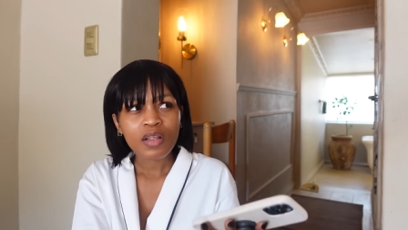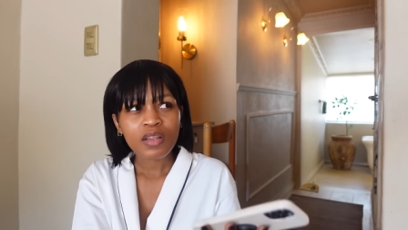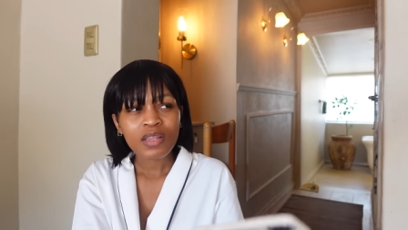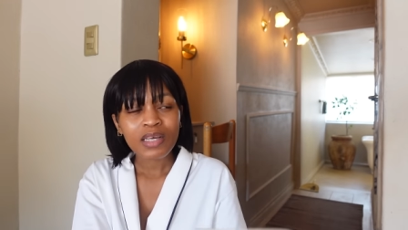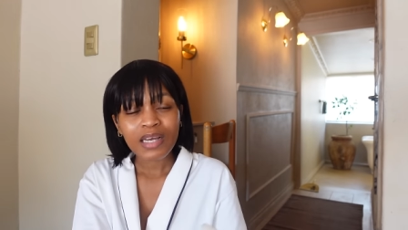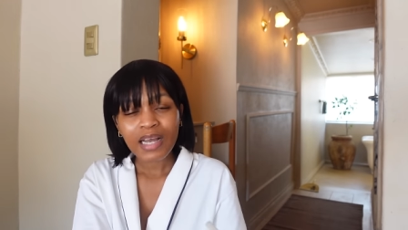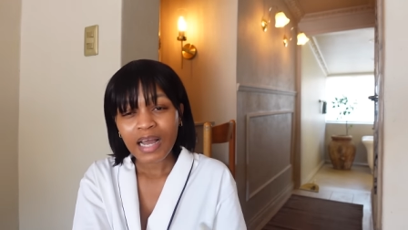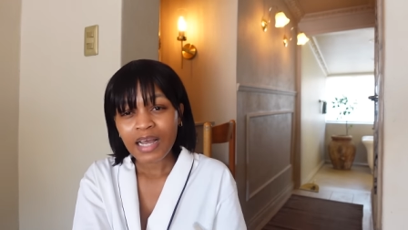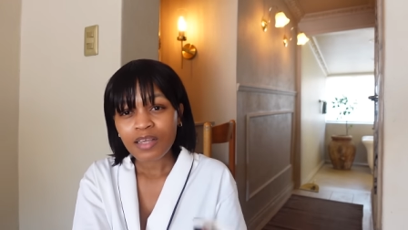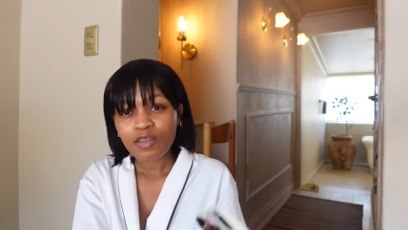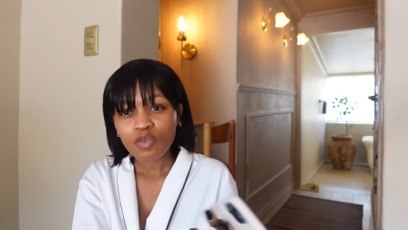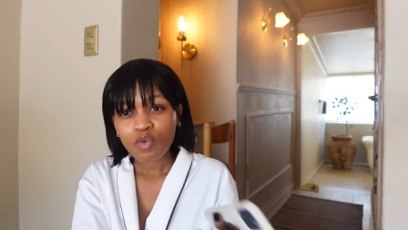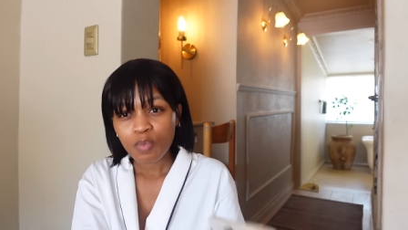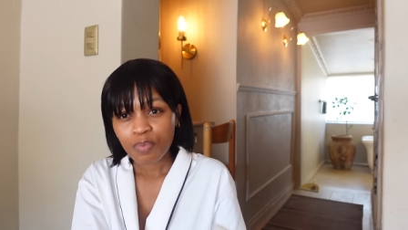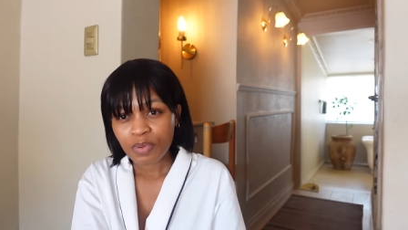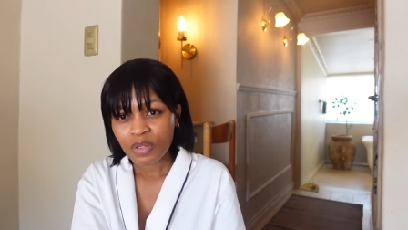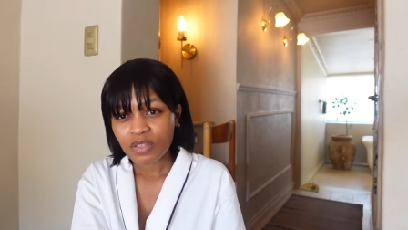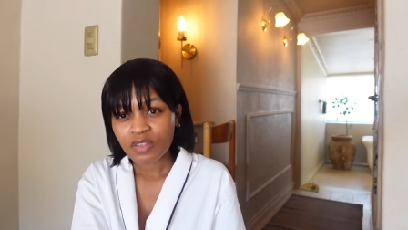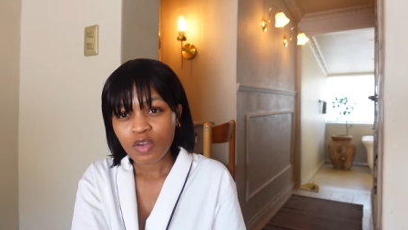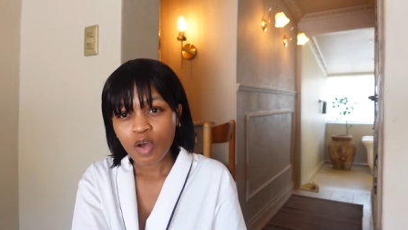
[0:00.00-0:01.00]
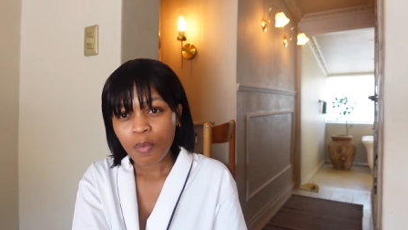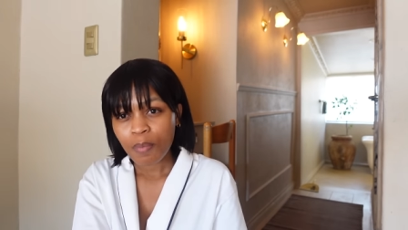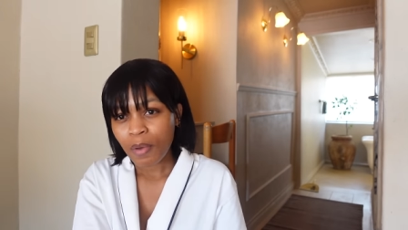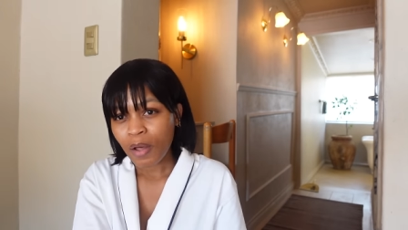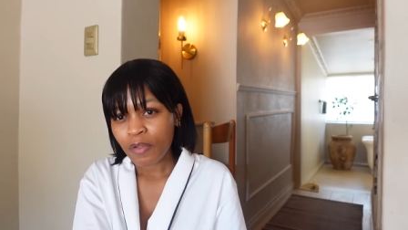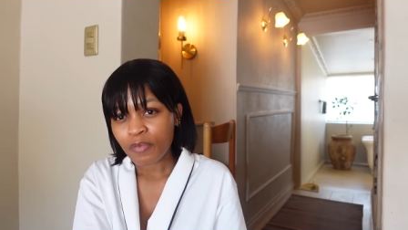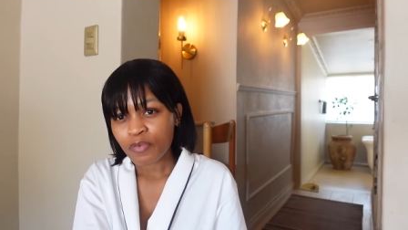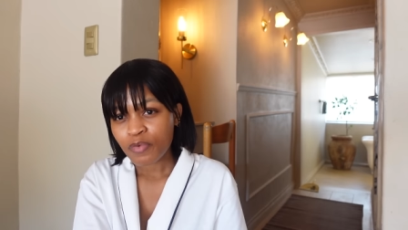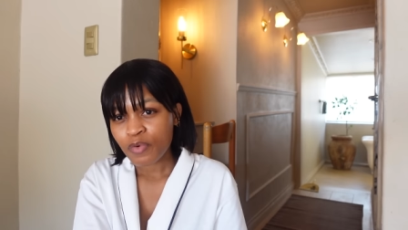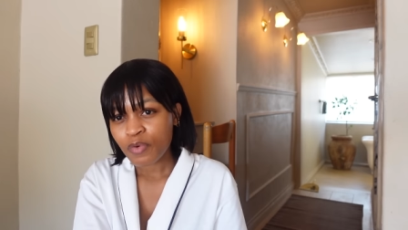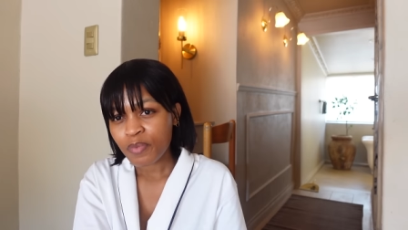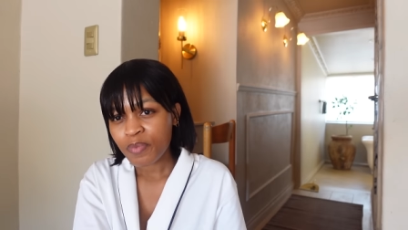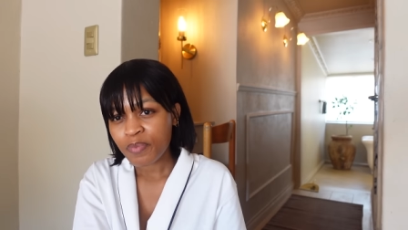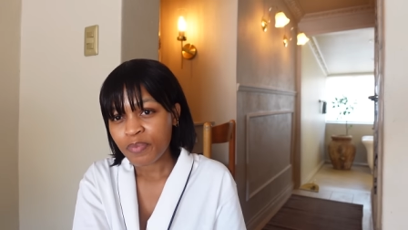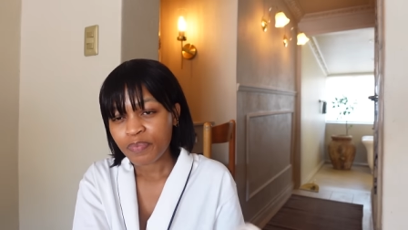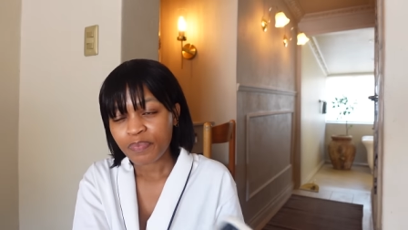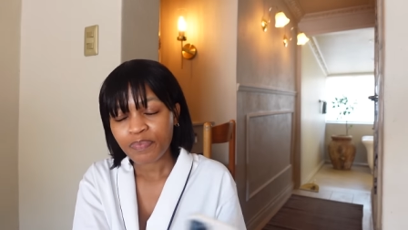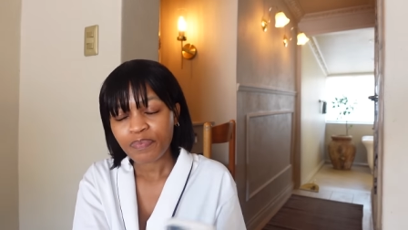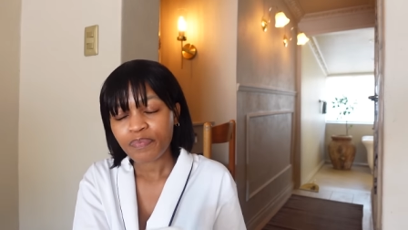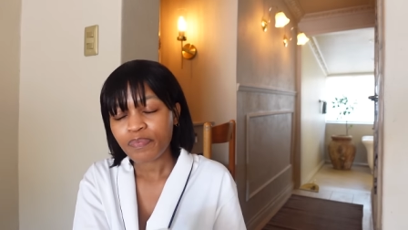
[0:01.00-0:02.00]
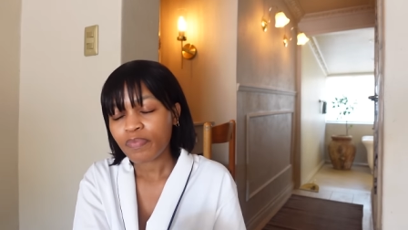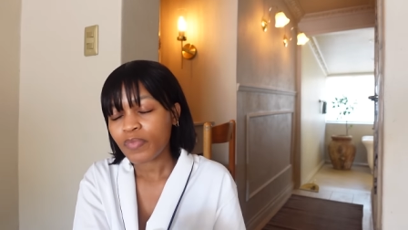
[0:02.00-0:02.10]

the guys who built our bathroom